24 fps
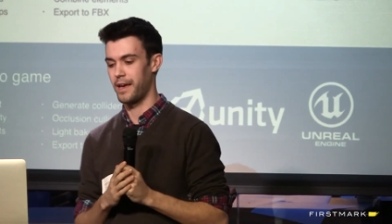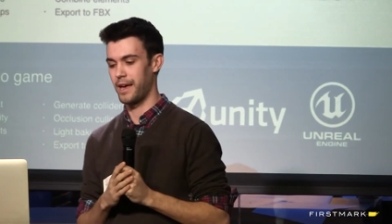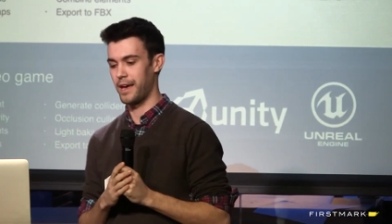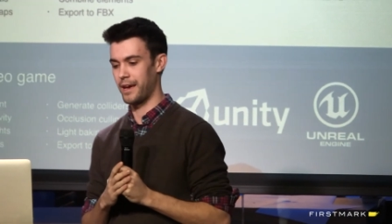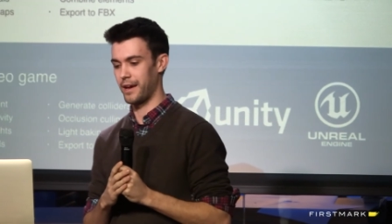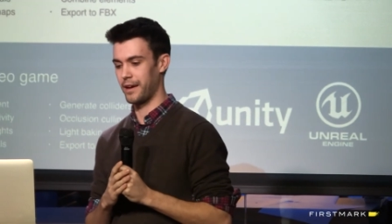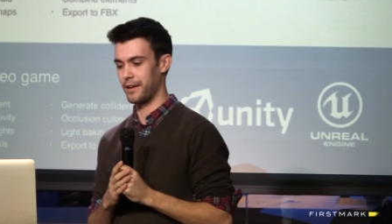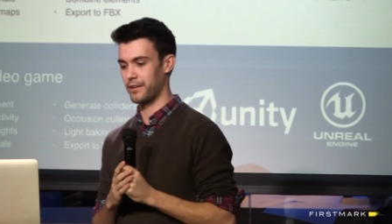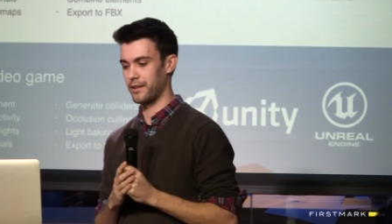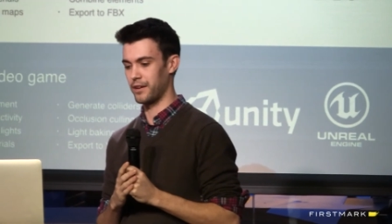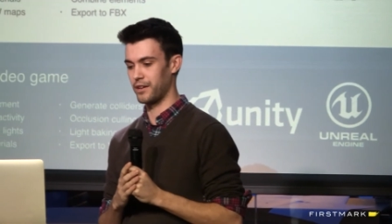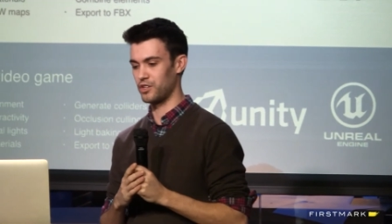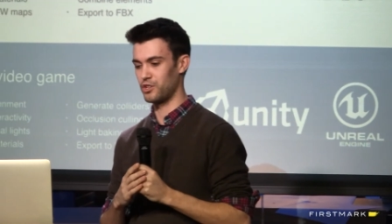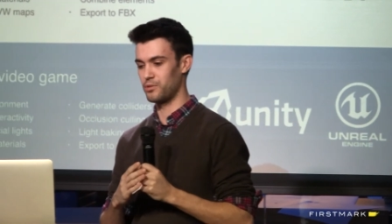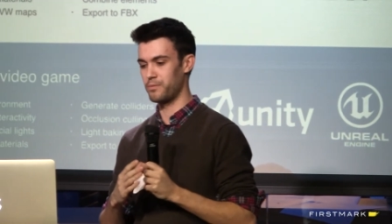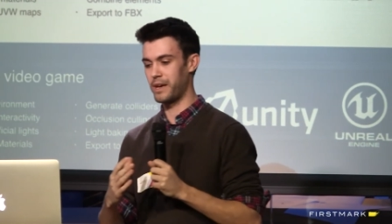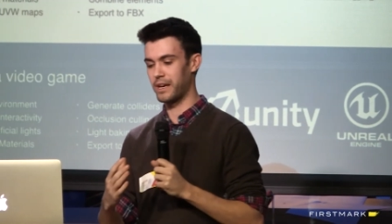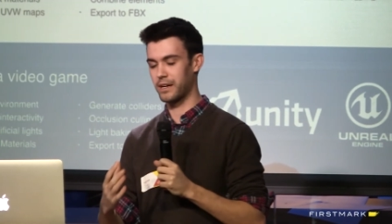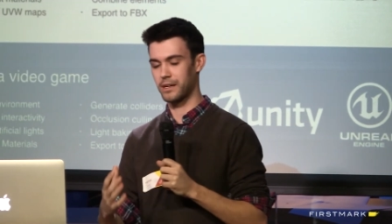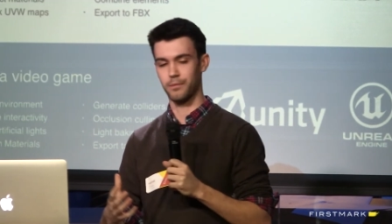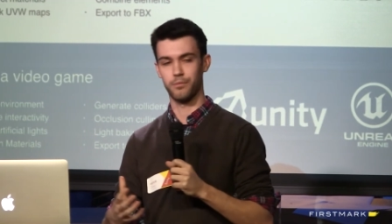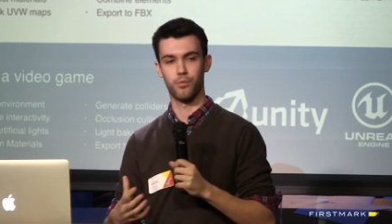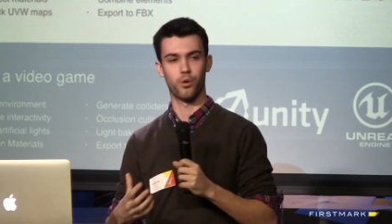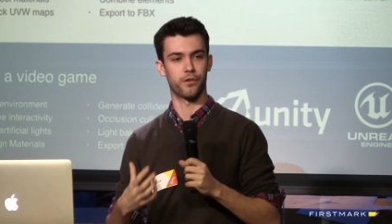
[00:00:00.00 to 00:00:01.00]
and uh, you
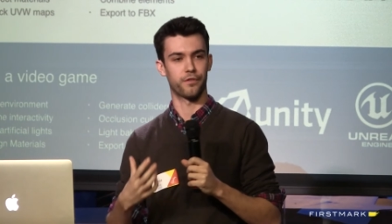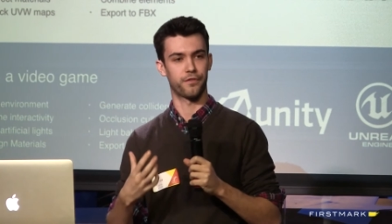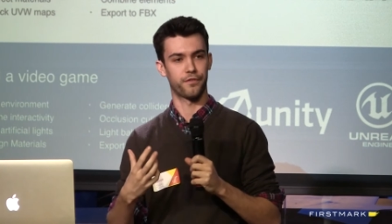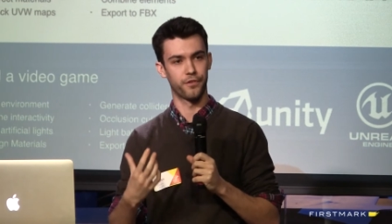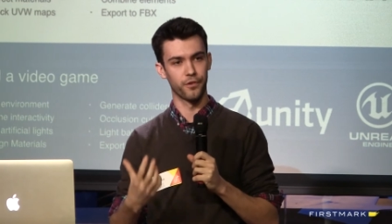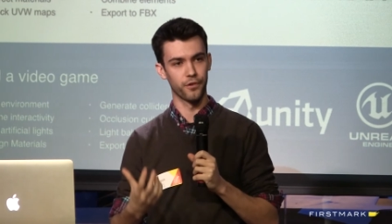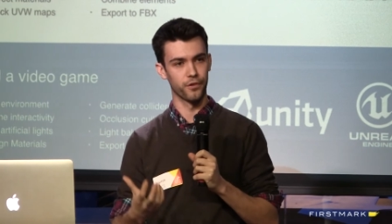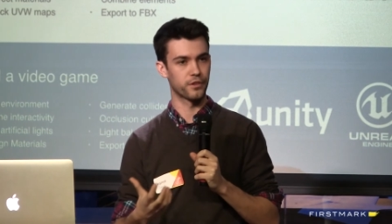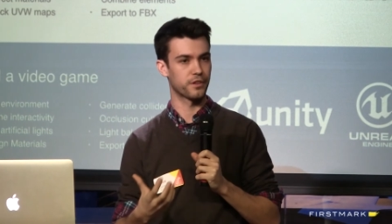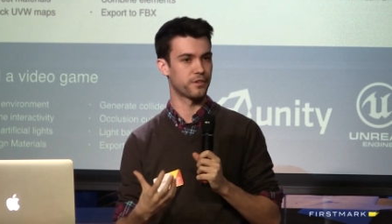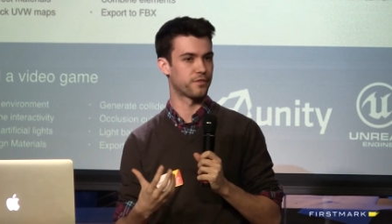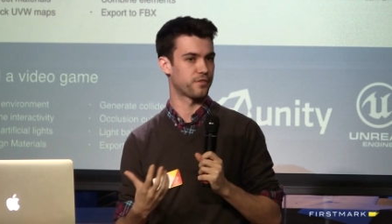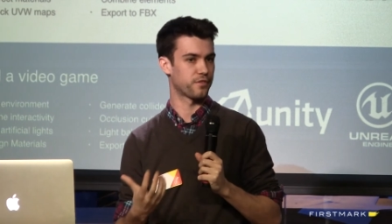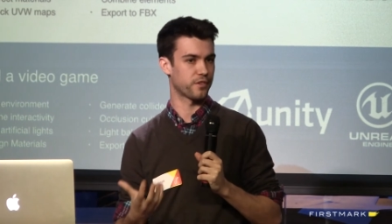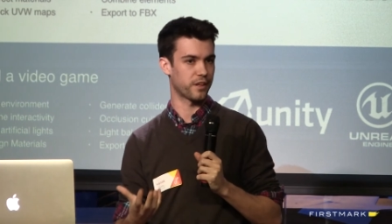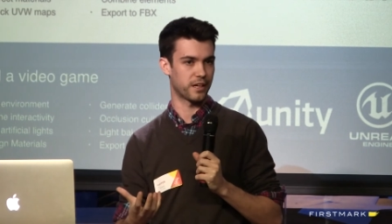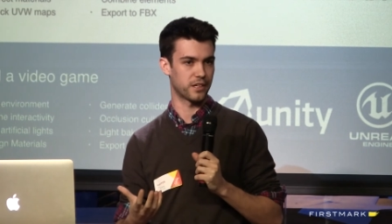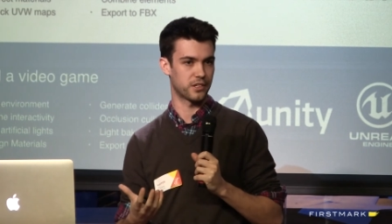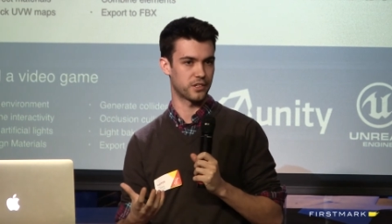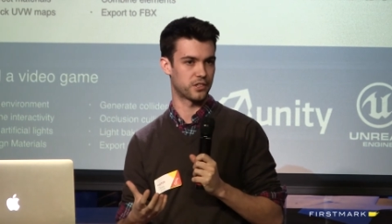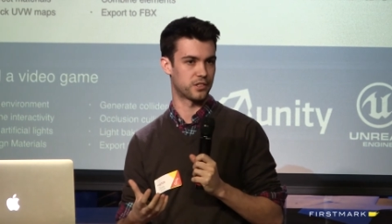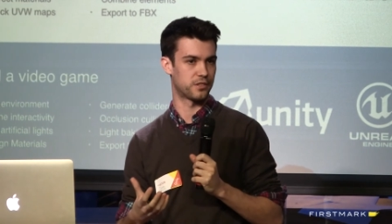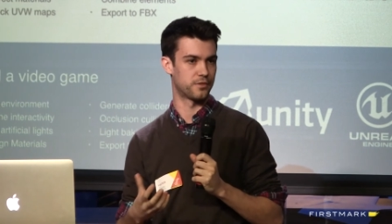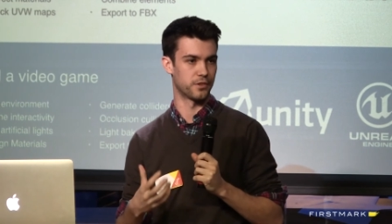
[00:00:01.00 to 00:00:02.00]
make a more fully
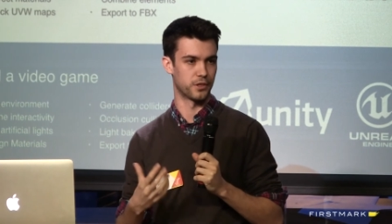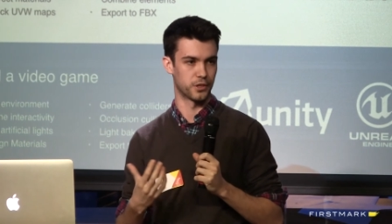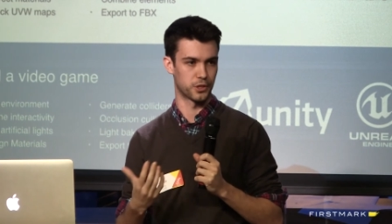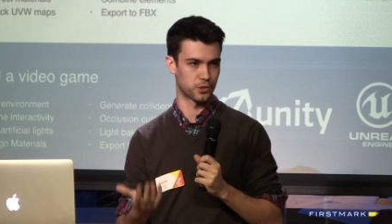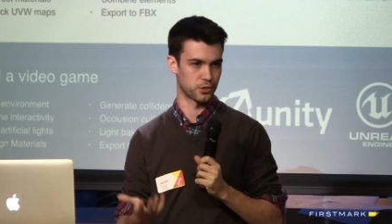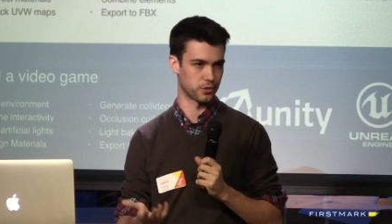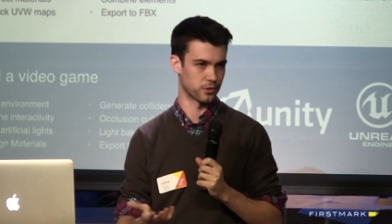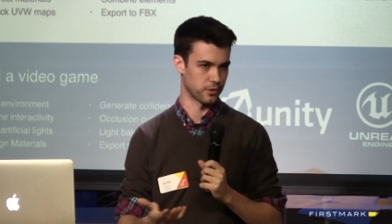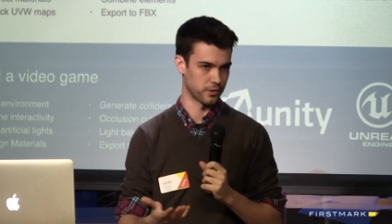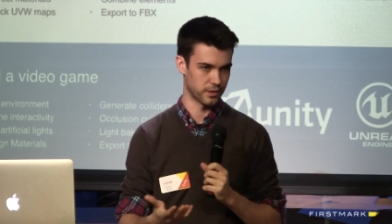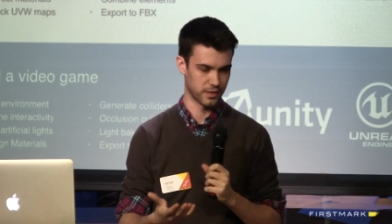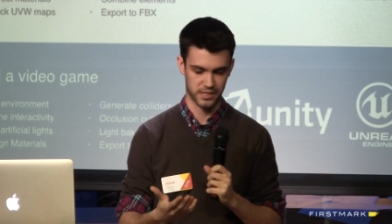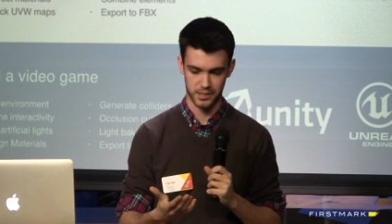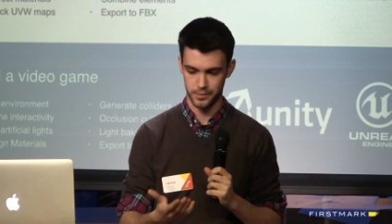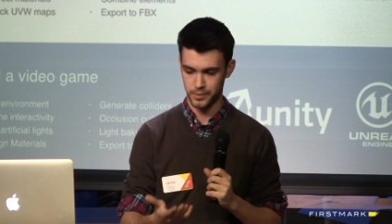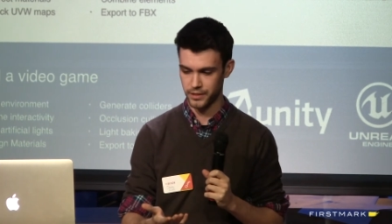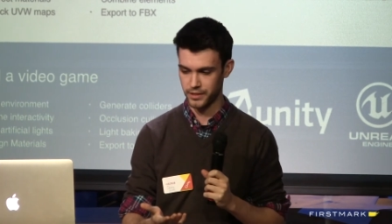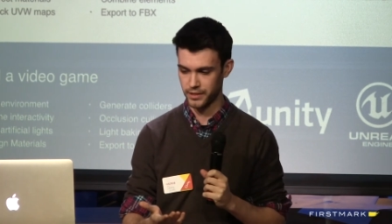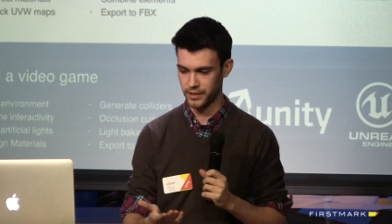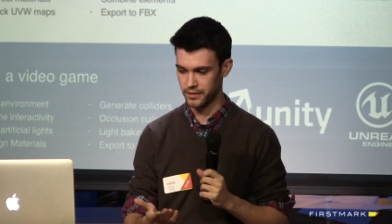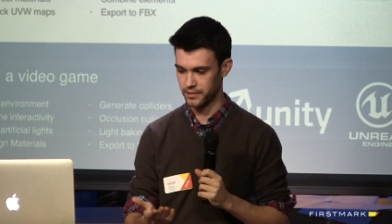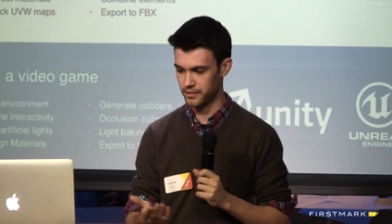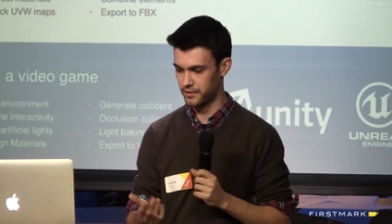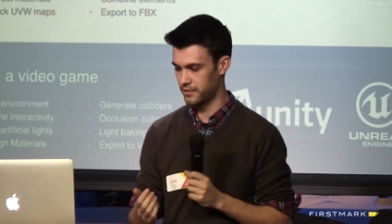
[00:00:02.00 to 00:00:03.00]
fledged virtual
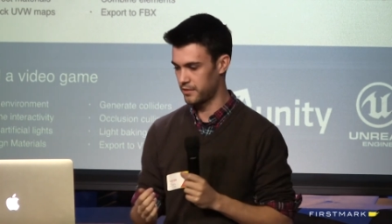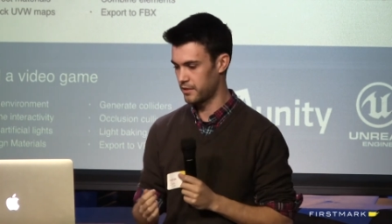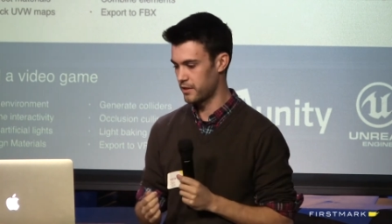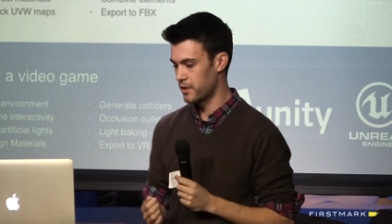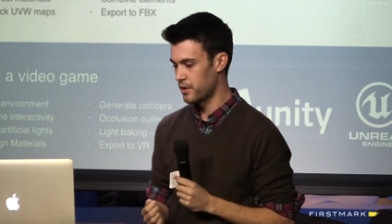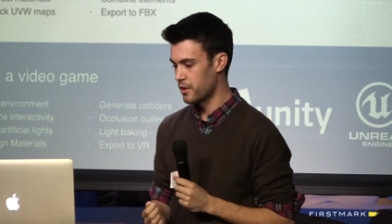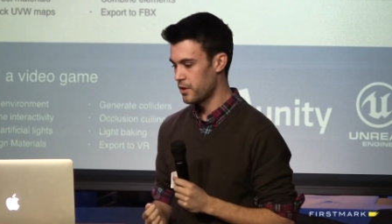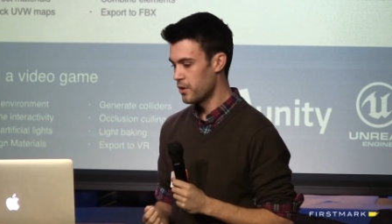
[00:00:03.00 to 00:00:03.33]
experience.